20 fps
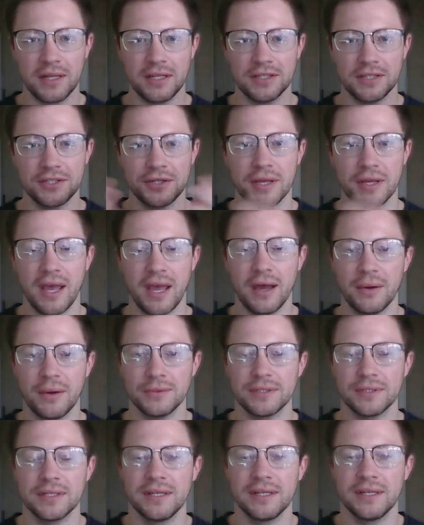So he
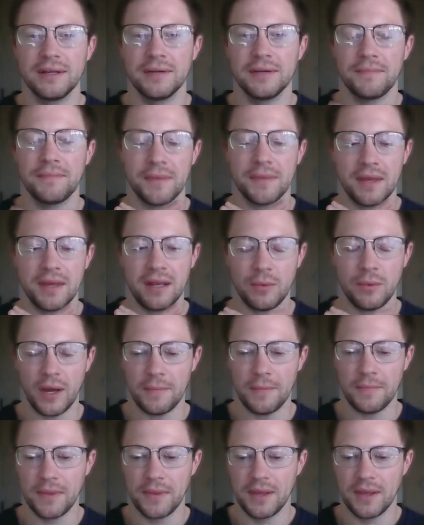sends an email to
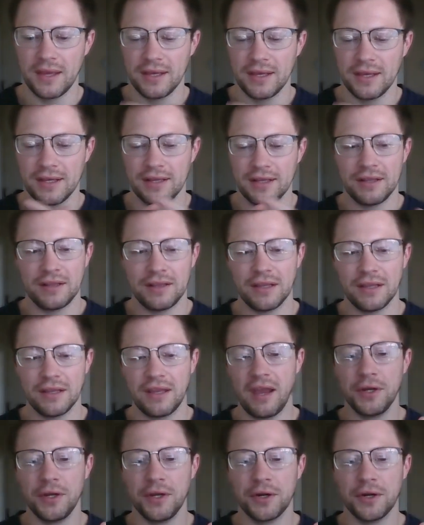the
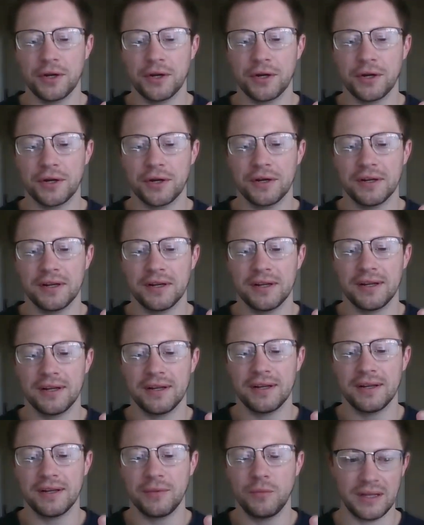broker, and
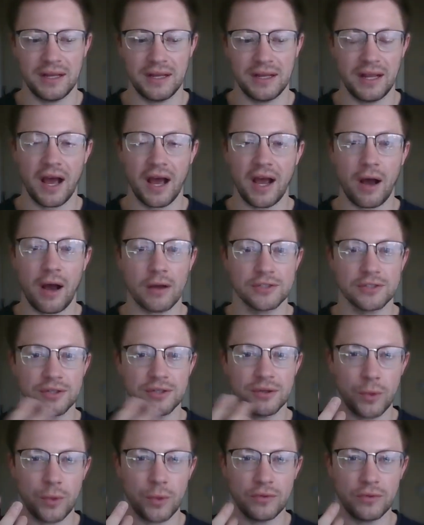I also
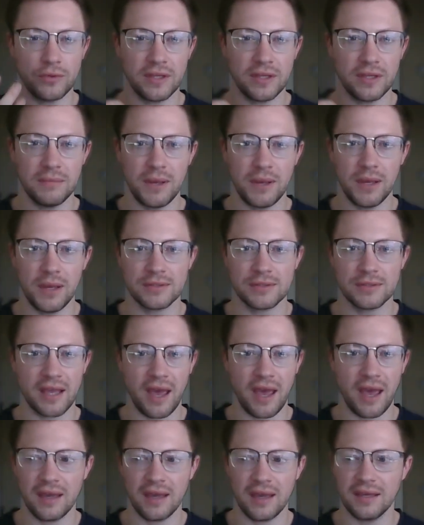wrote the email saying,
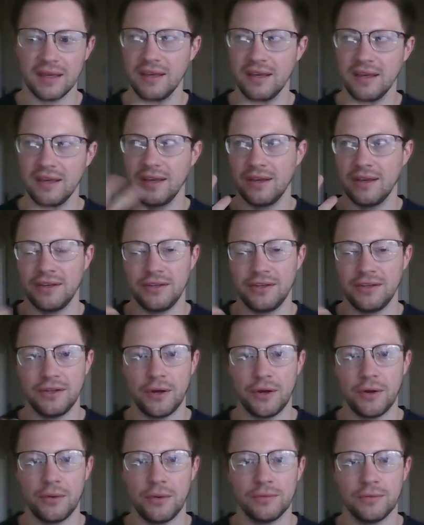hey,
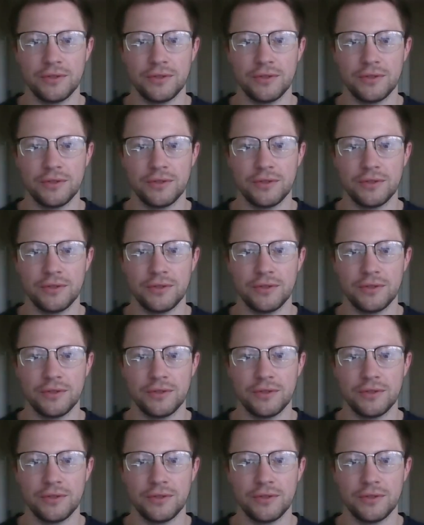the